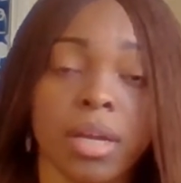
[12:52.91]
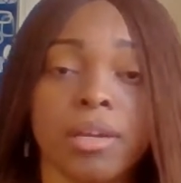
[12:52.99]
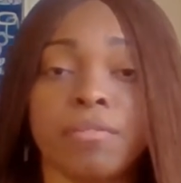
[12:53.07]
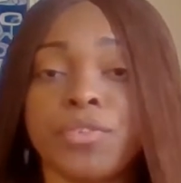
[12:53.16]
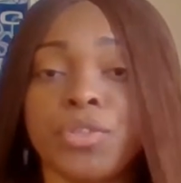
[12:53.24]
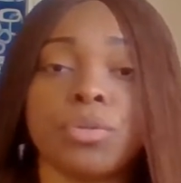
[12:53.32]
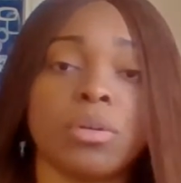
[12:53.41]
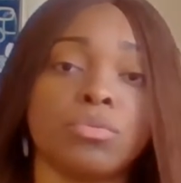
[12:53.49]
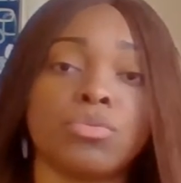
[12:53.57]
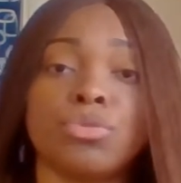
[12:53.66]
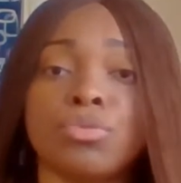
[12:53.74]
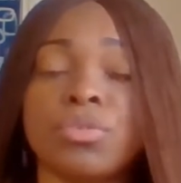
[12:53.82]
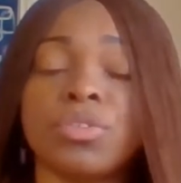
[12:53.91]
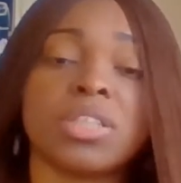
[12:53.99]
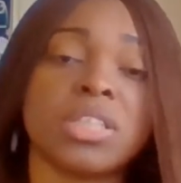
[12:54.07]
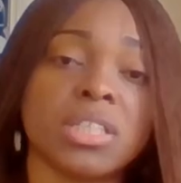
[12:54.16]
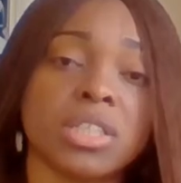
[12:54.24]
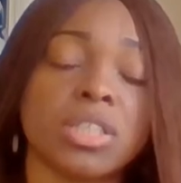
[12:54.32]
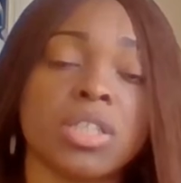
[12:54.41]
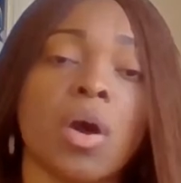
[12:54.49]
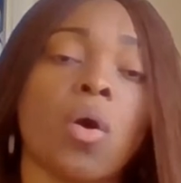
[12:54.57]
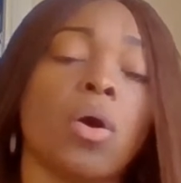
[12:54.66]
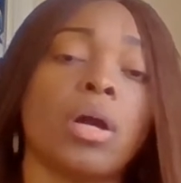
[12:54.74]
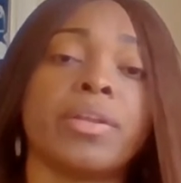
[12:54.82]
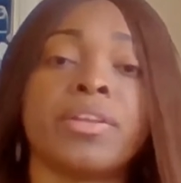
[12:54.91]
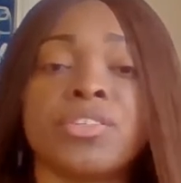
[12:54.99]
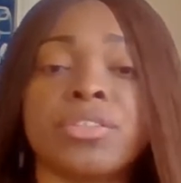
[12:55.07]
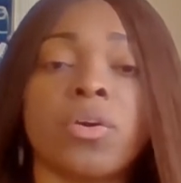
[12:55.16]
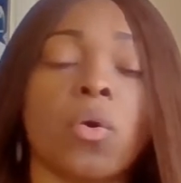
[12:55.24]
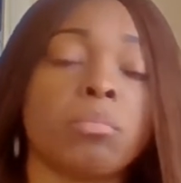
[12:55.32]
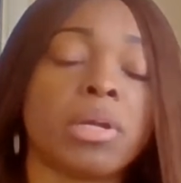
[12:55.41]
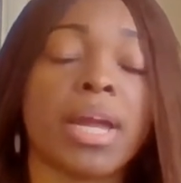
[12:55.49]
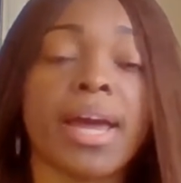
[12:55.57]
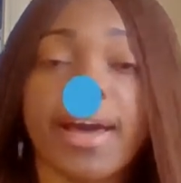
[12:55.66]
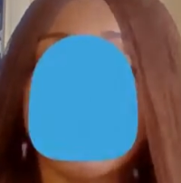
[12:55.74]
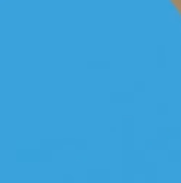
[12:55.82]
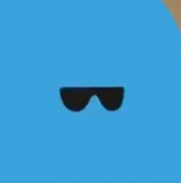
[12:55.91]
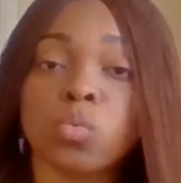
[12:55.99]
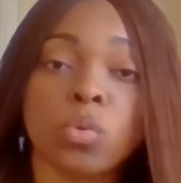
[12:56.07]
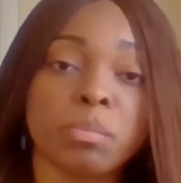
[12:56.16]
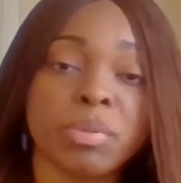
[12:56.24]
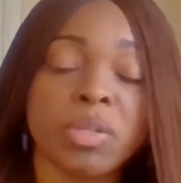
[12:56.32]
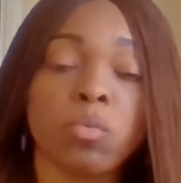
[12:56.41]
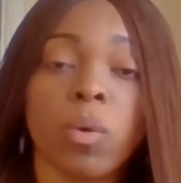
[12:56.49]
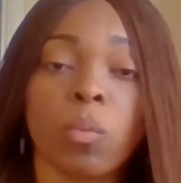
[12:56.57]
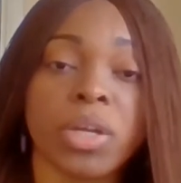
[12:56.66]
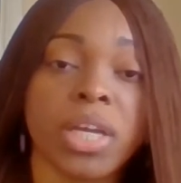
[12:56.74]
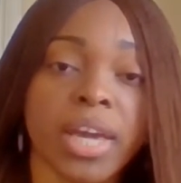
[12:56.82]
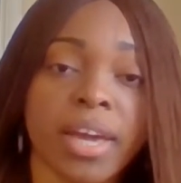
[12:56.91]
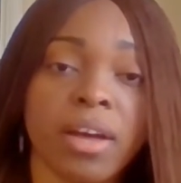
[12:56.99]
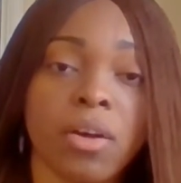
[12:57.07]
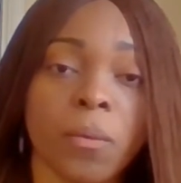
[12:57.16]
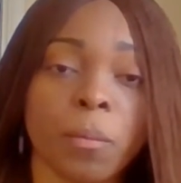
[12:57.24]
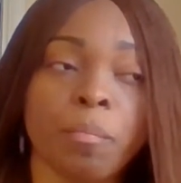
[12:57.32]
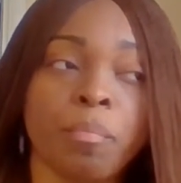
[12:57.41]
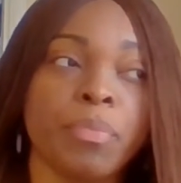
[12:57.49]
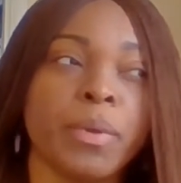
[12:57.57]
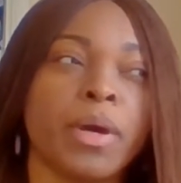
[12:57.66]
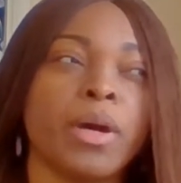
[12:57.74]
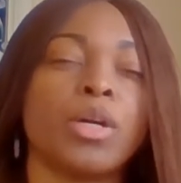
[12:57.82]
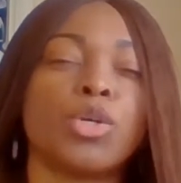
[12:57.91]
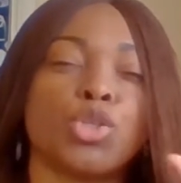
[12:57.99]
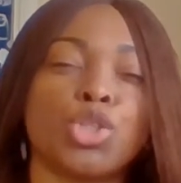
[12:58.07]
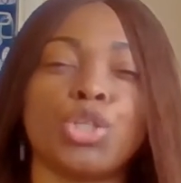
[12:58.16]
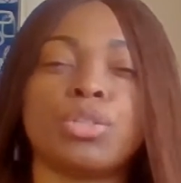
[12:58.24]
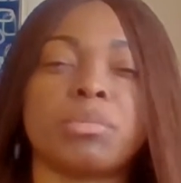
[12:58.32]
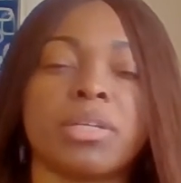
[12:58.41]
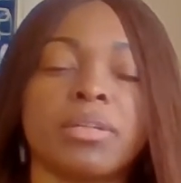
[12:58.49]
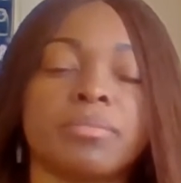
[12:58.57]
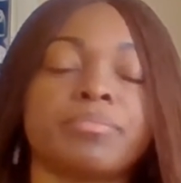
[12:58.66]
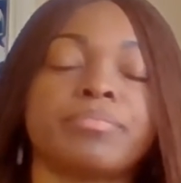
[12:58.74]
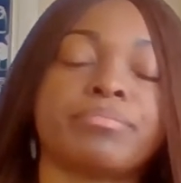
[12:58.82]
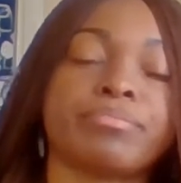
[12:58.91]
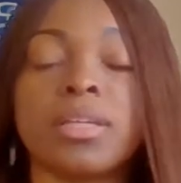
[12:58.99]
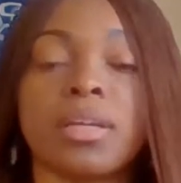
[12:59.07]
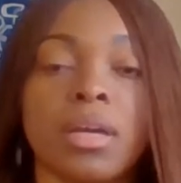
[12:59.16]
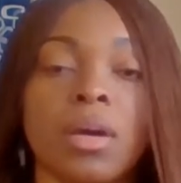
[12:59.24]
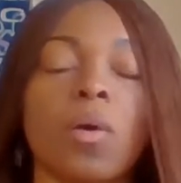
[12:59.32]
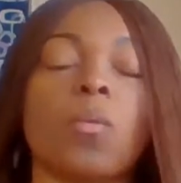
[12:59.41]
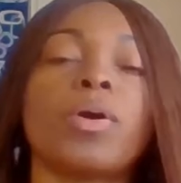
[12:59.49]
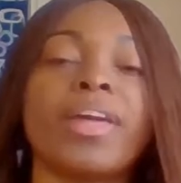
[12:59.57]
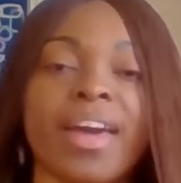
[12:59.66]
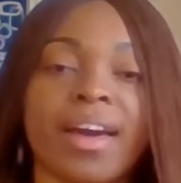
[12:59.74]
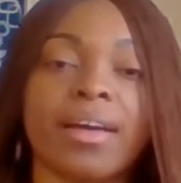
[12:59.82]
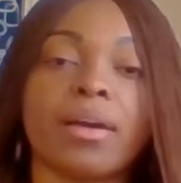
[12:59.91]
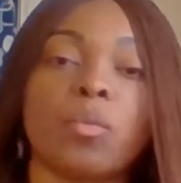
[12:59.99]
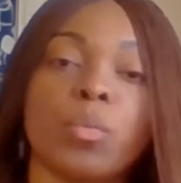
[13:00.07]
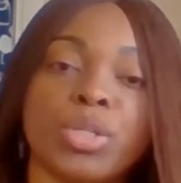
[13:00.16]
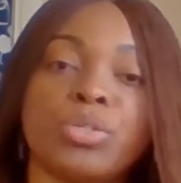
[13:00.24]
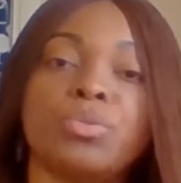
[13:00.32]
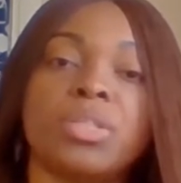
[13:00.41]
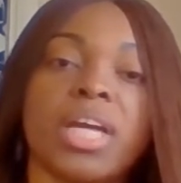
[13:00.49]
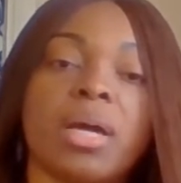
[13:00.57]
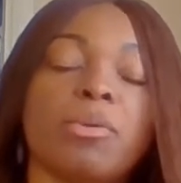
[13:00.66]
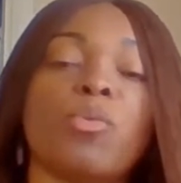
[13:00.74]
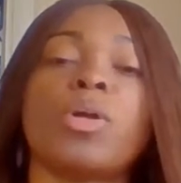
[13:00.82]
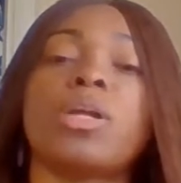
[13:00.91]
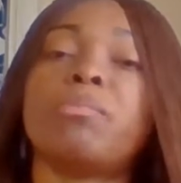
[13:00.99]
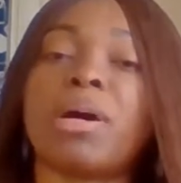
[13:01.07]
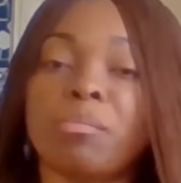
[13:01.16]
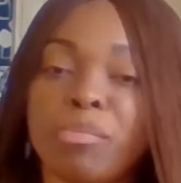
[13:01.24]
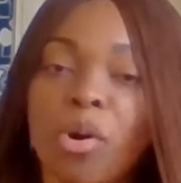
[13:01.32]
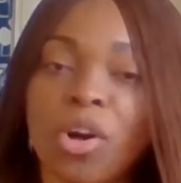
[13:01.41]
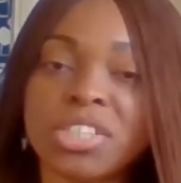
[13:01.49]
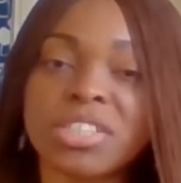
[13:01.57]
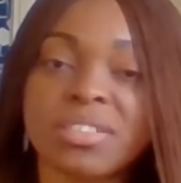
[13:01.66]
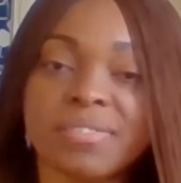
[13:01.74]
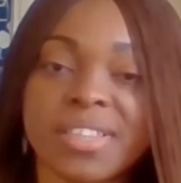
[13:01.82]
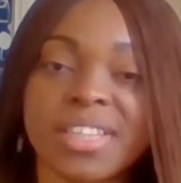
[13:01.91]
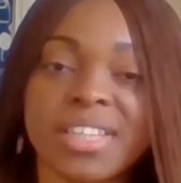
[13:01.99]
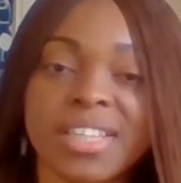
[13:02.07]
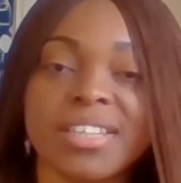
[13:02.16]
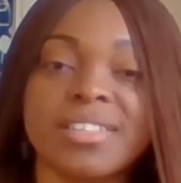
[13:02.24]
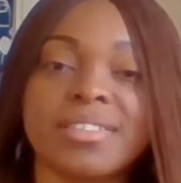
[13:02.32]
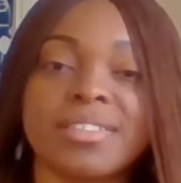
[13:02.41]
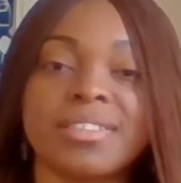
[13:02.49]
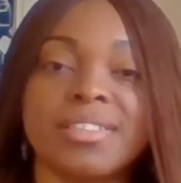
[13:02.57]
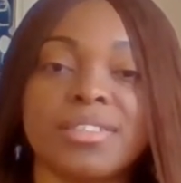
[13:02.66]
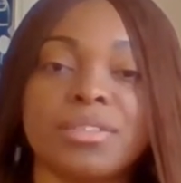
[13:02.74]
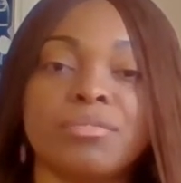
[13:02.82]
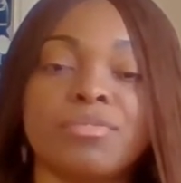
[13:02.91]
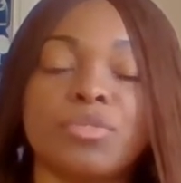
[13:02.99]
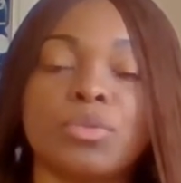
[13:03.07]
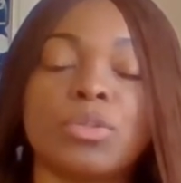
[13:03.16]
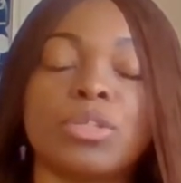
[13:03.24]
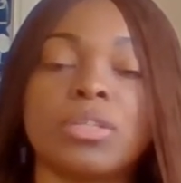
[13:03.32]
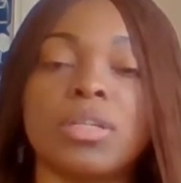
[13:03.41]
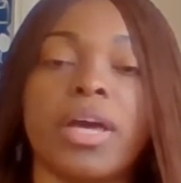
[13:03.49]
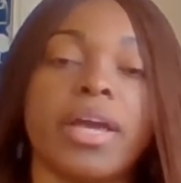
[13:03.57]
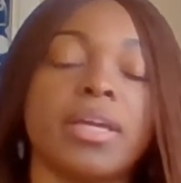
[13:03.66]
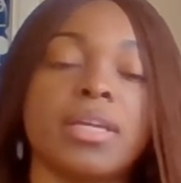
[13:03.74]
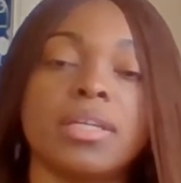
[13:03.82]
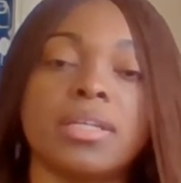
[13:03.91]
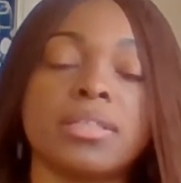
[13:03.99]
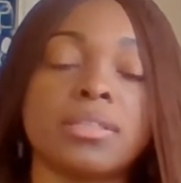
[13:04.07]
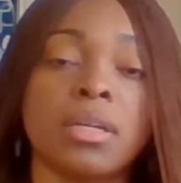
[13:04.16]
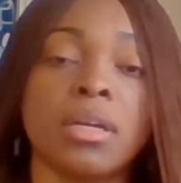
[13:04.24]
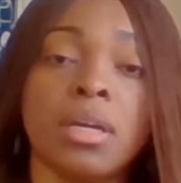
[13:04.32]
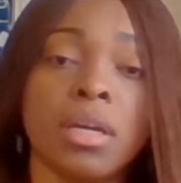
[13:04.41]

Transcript: If you don't do this, there's going to be a whooping when we get home." Excuse me. Well, yeah, we do that, but what about positive things, for, hey, kids?